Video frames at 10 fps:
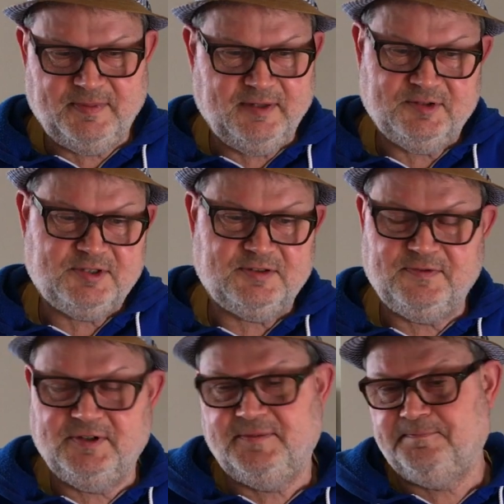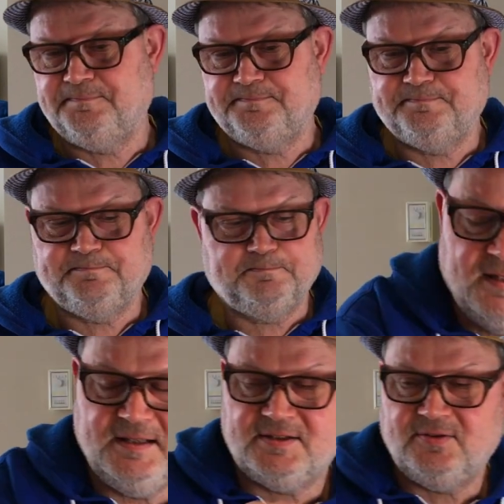but it was just fine.
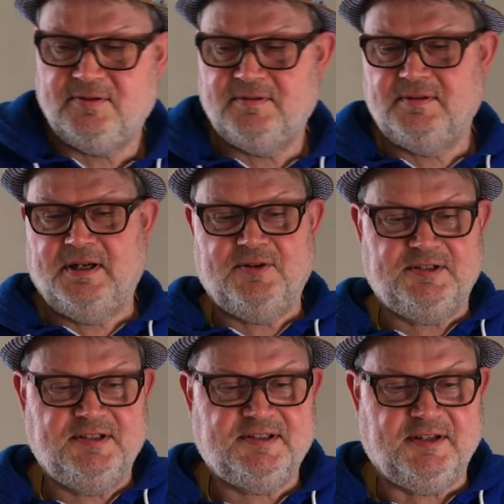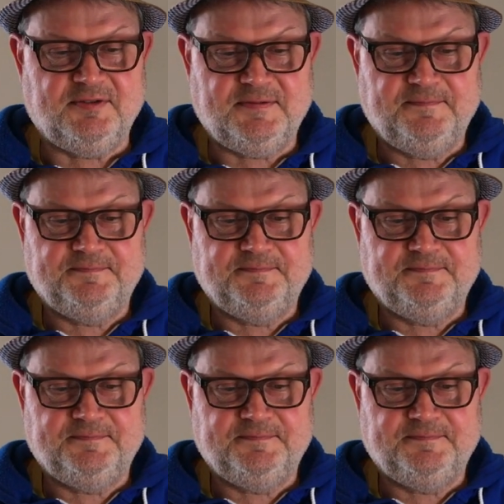So how does it sound?